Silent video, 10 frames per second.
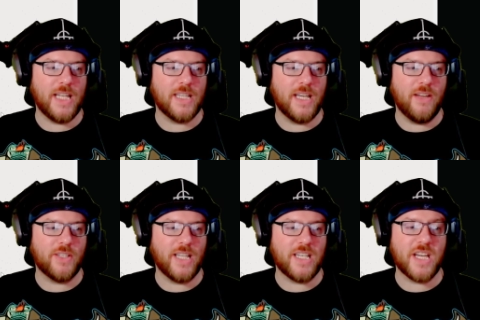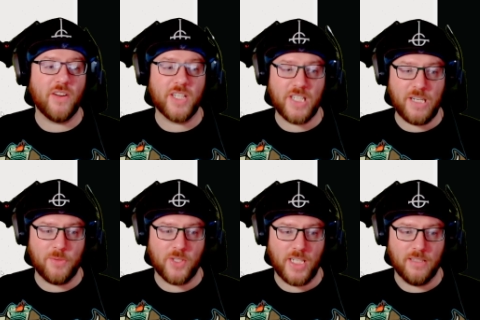to the nearest legendary exchange
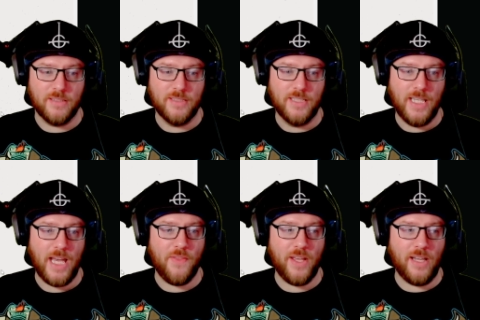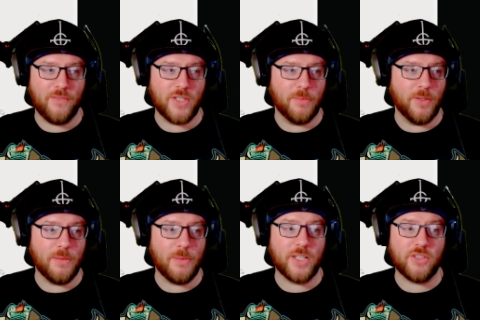machine and they'll have double the
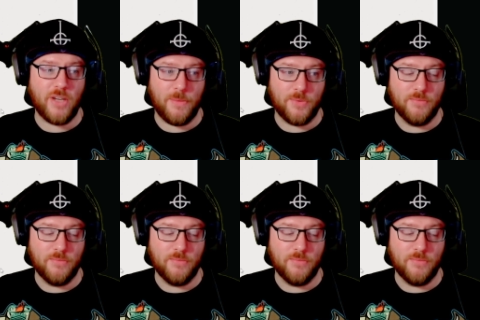amount of scripts.